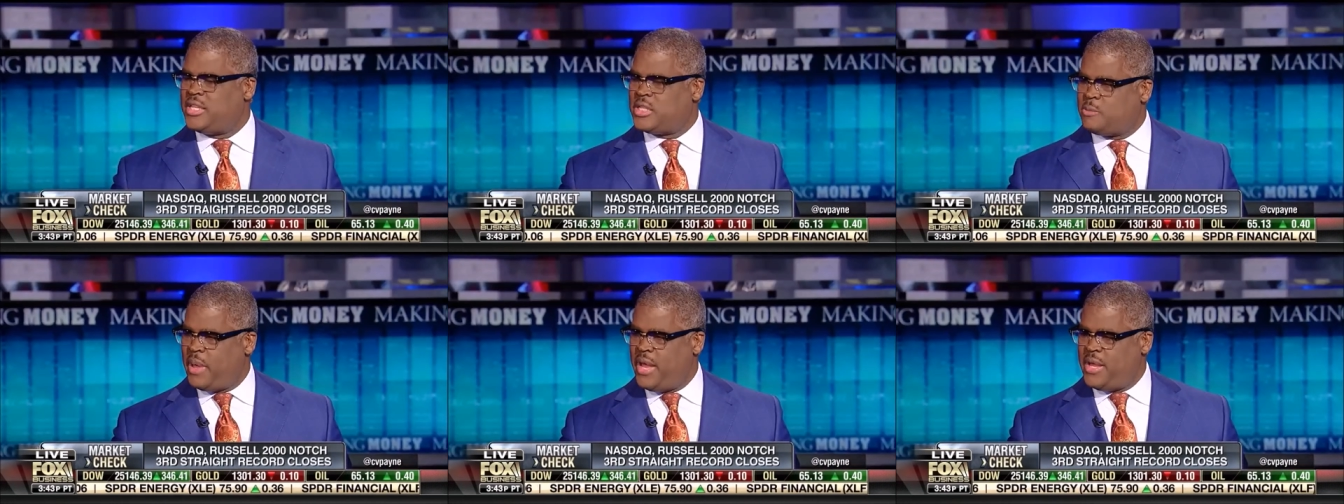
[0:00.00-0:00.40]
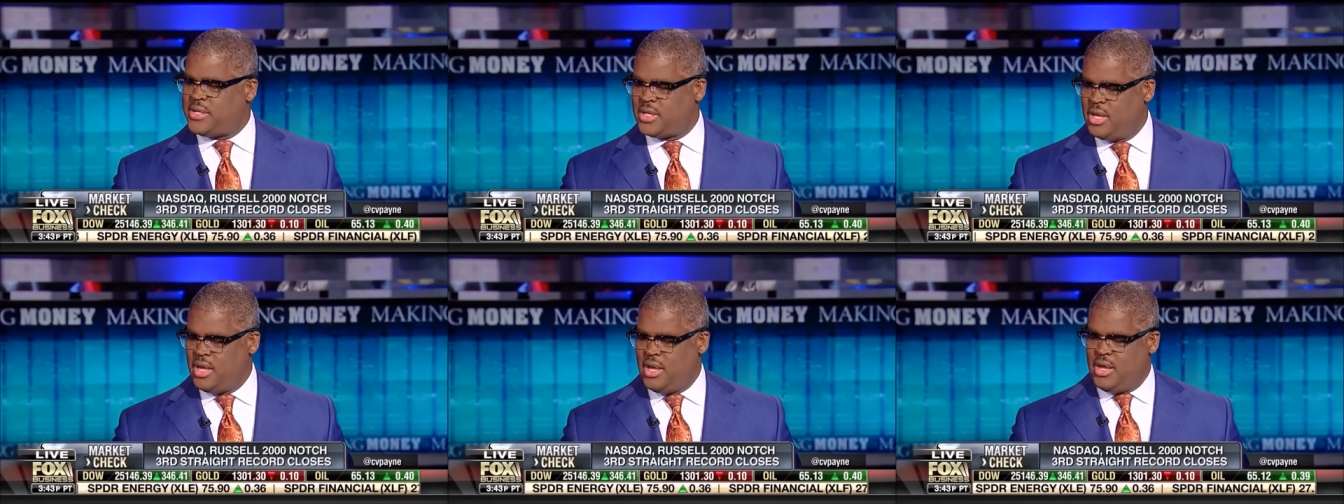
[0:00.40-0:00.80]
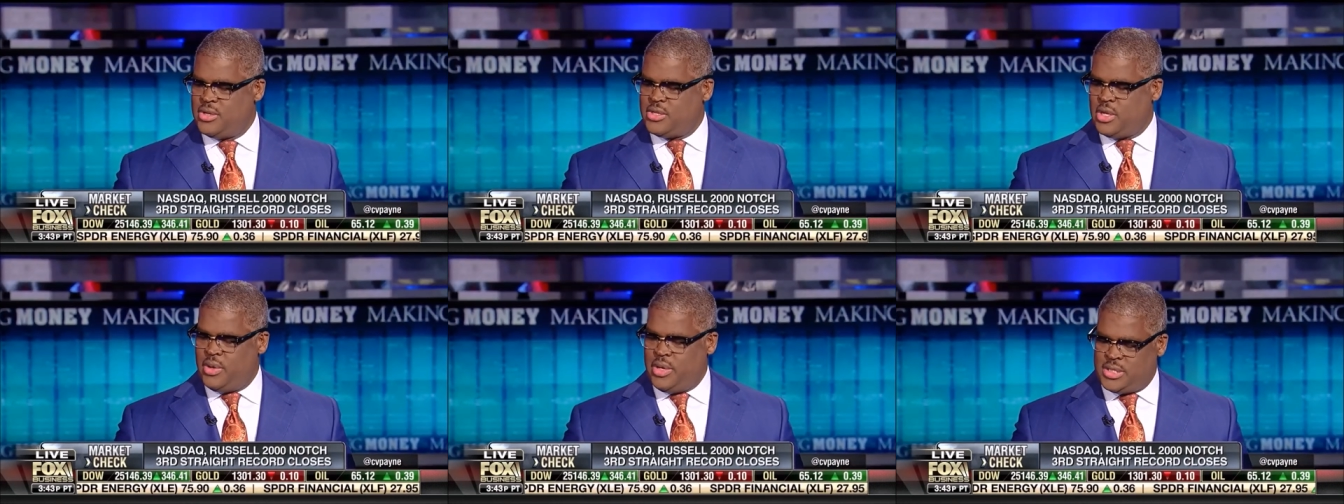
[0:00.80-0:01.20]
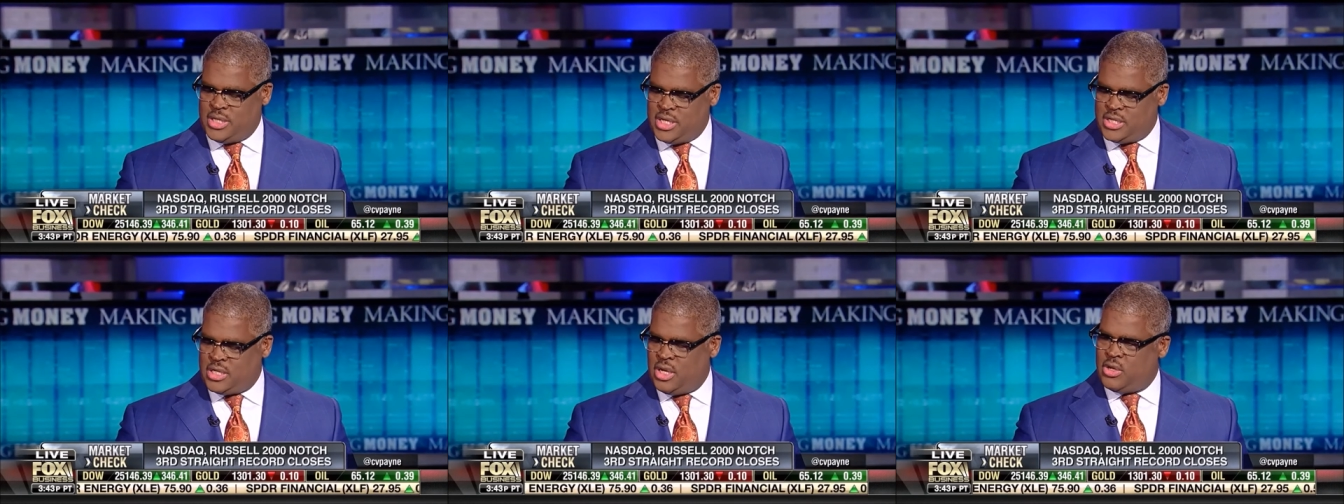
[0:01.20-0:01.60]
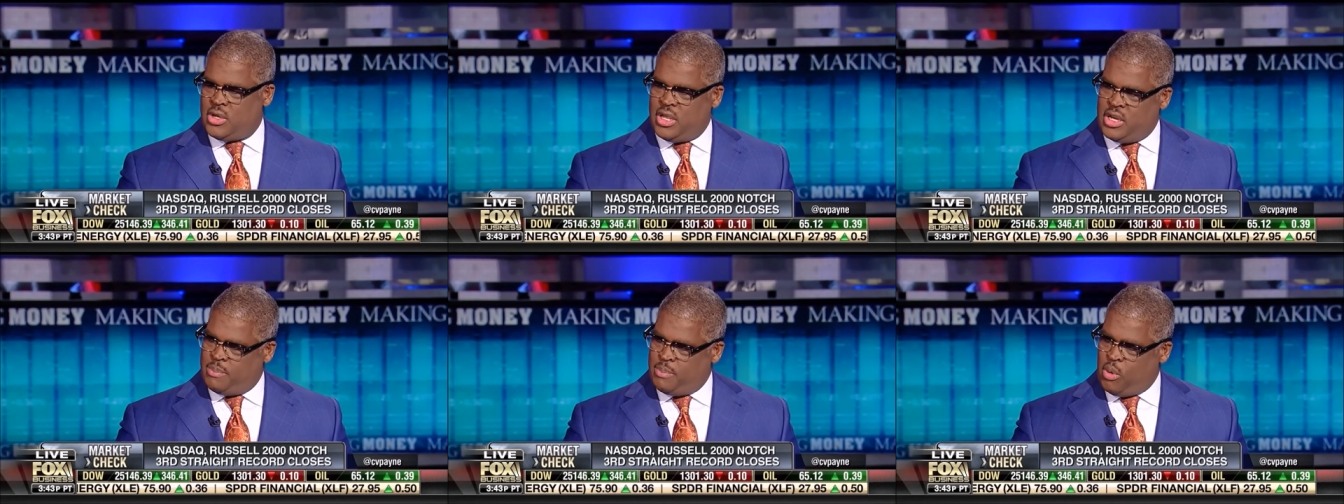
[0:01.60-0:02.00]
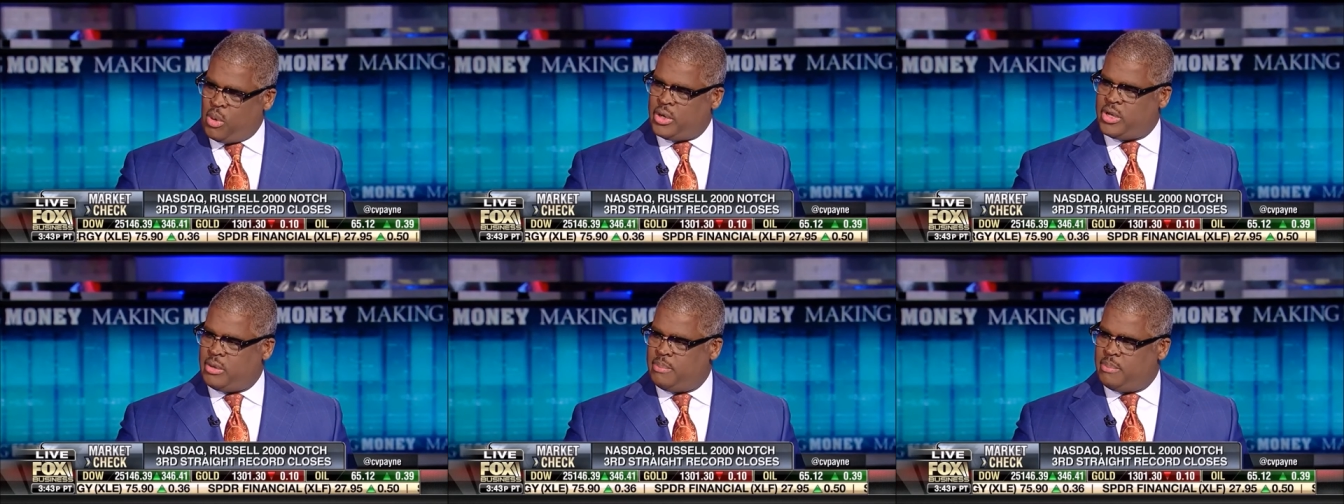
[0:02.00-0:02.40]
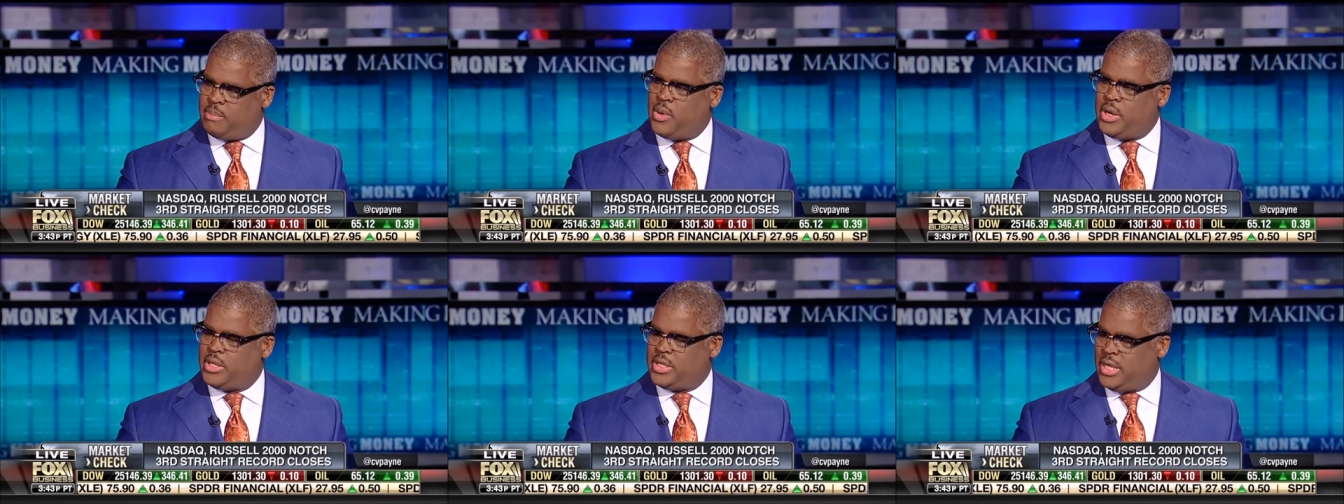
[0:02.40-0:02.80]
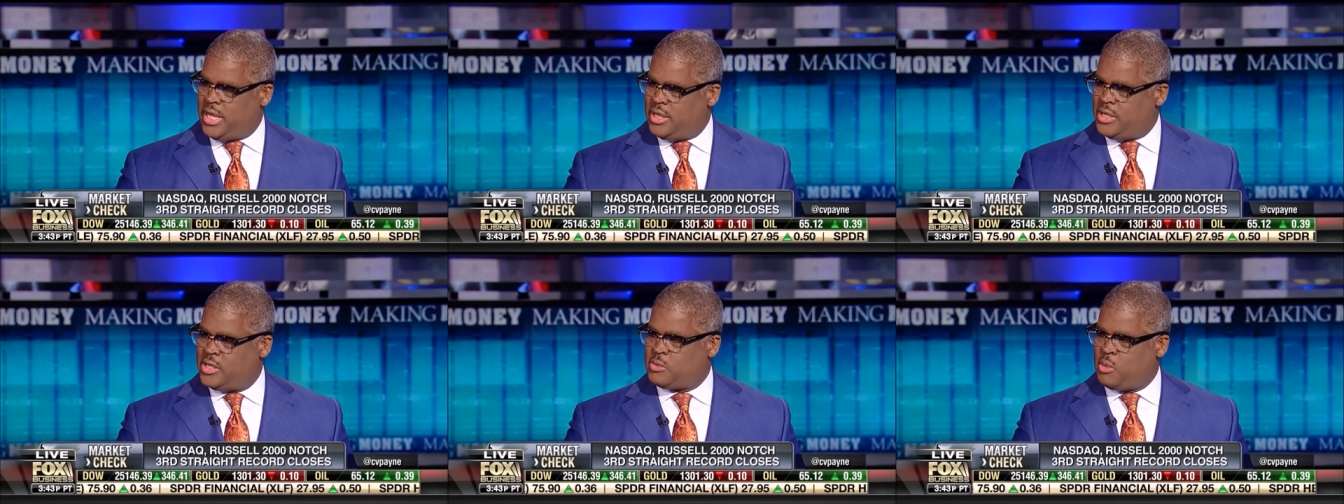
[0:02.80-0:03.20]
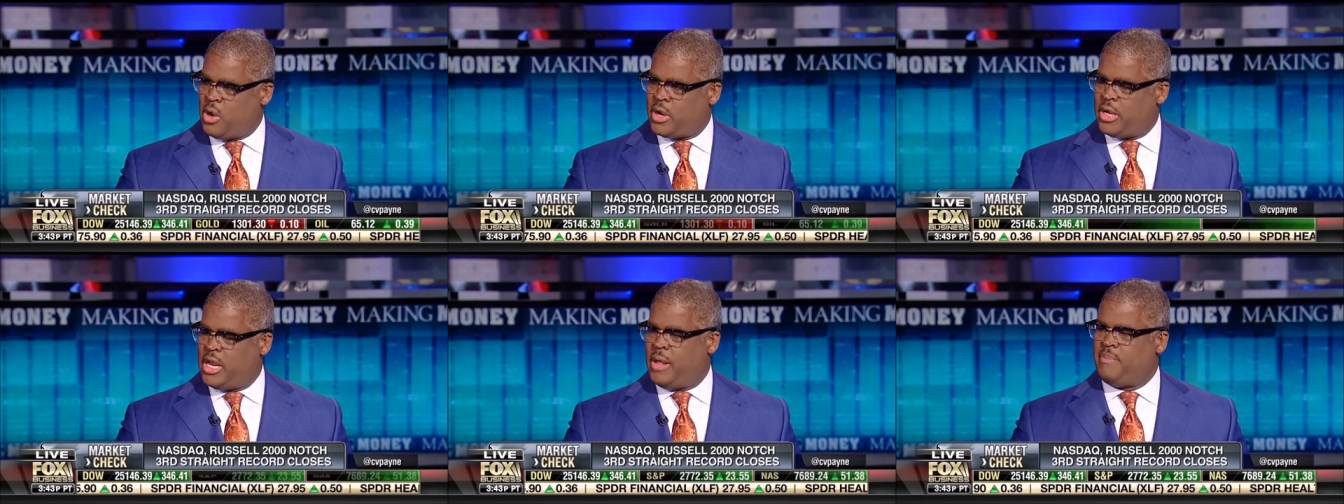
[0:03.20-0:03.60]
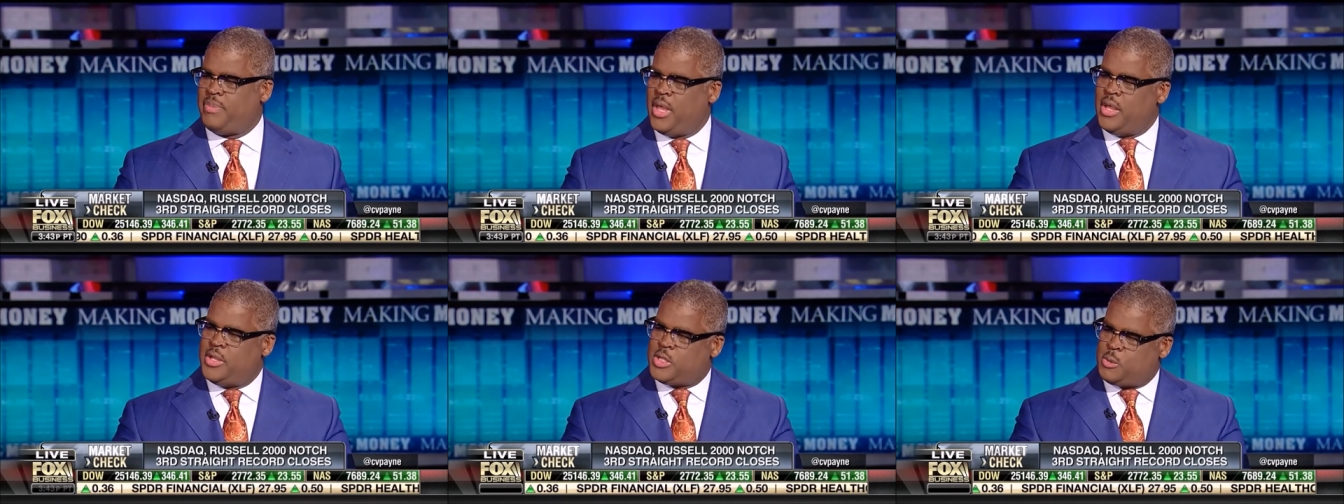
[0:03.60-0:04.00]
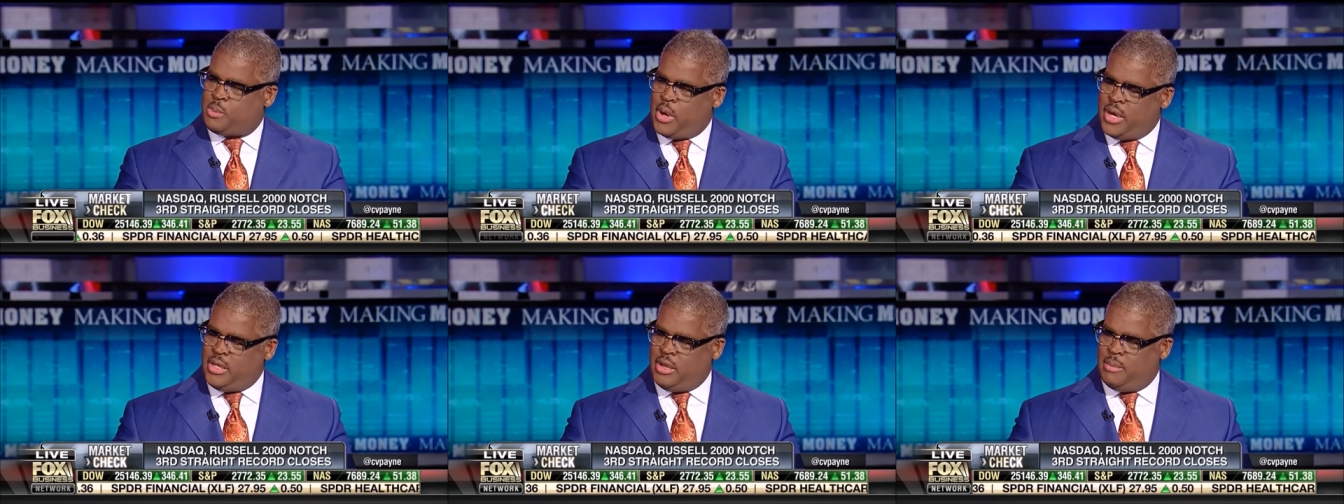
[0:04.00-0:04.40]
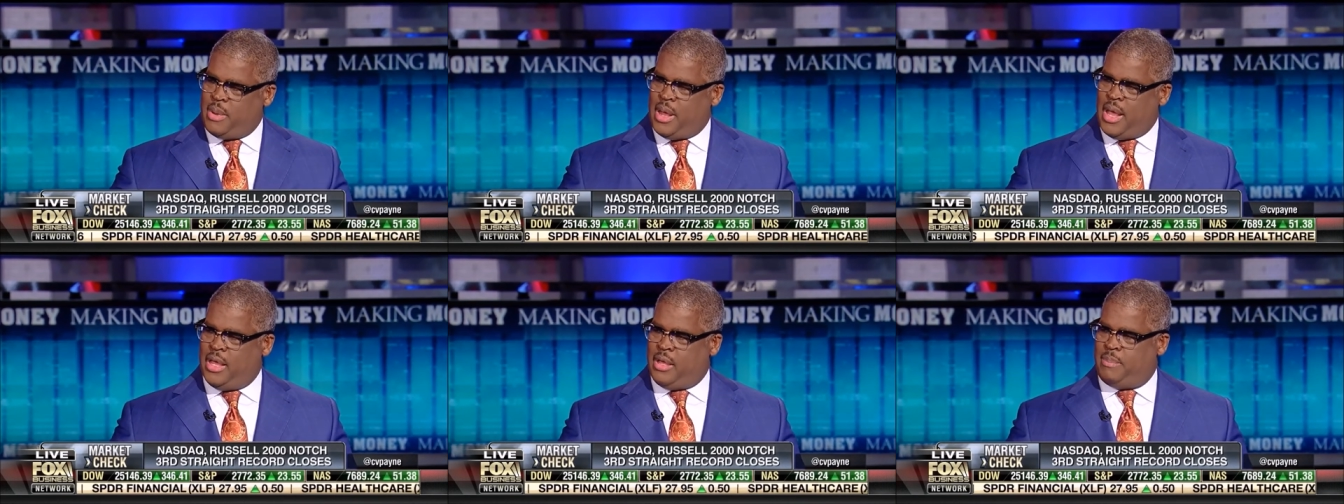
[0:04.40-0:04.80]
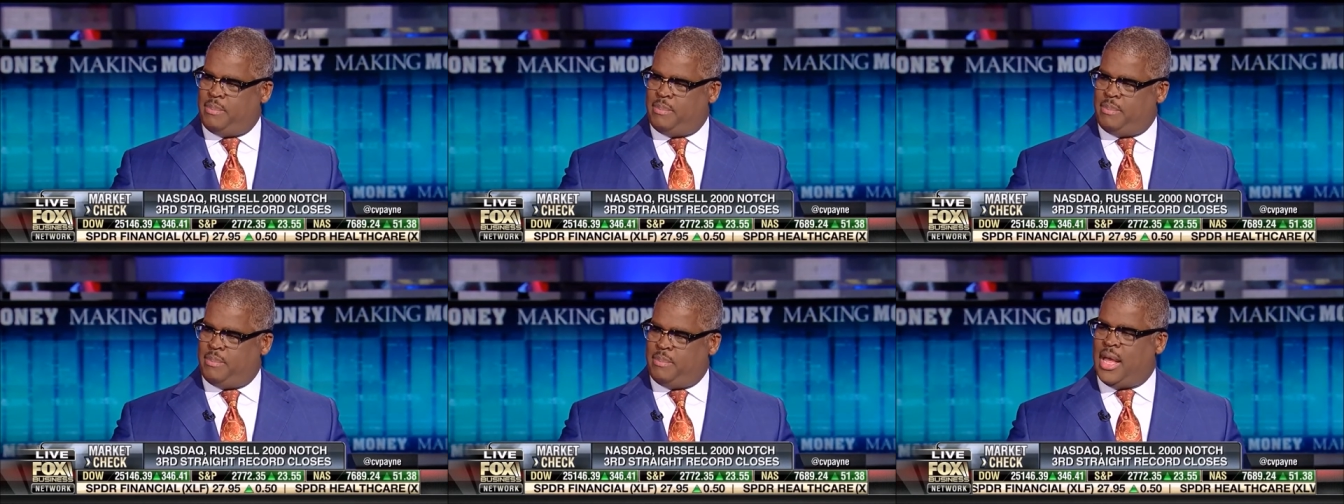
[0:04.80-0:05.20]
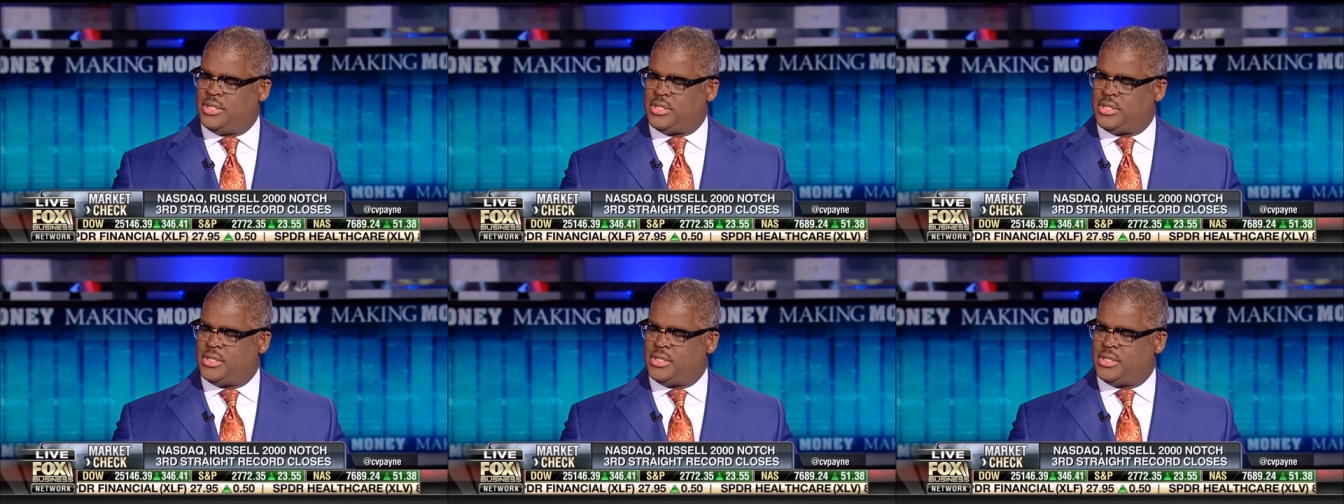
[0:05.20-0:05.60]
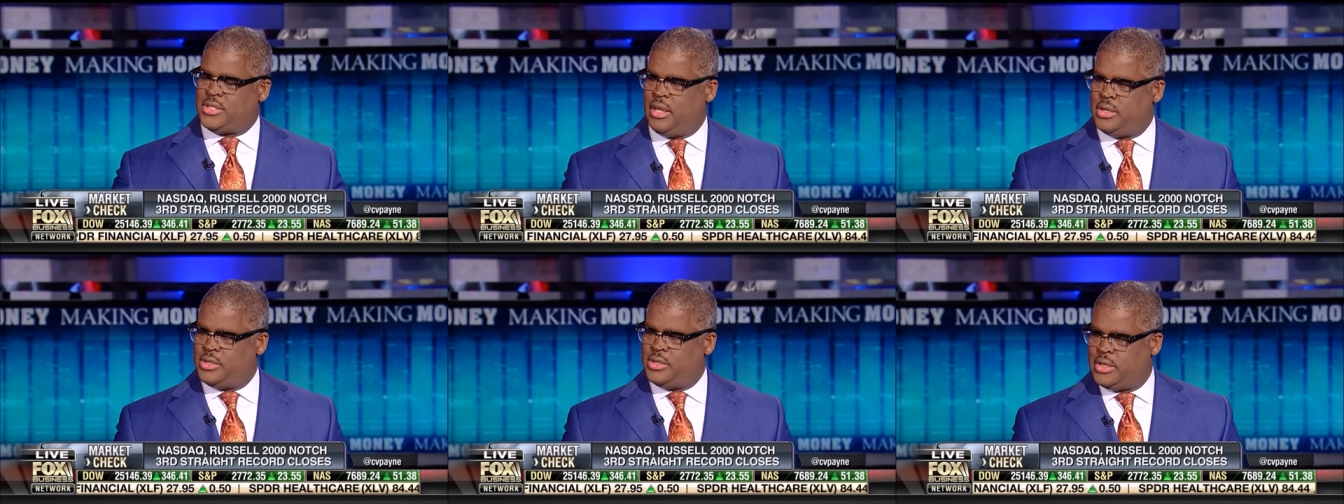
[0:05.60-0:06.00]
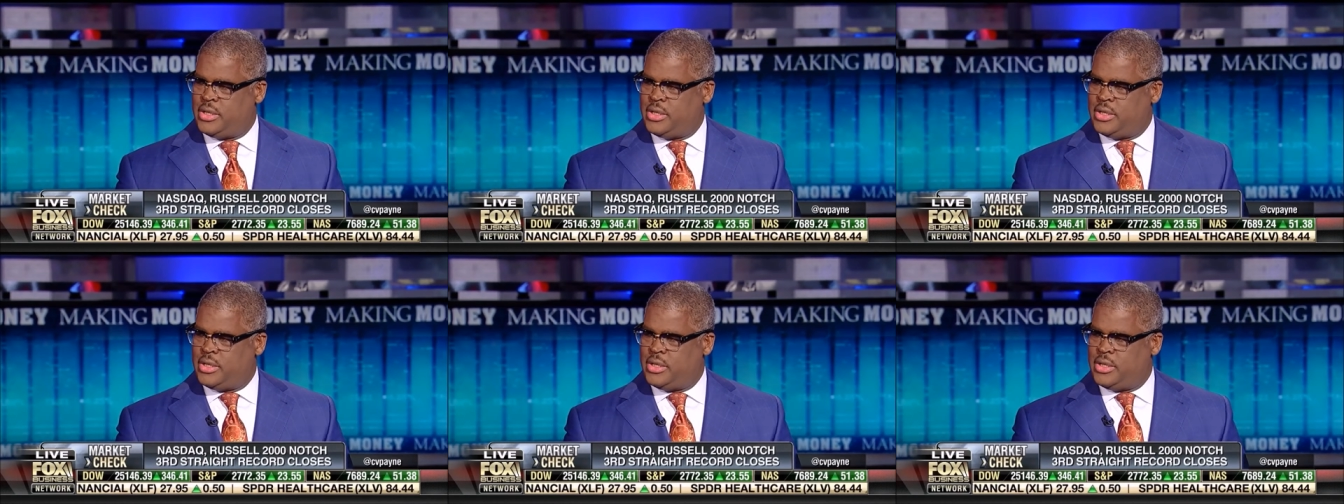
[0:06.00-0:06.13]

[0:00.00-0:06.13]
space. So is this a, an important component to get this market up, spreading the buying beyond just technology? Sure,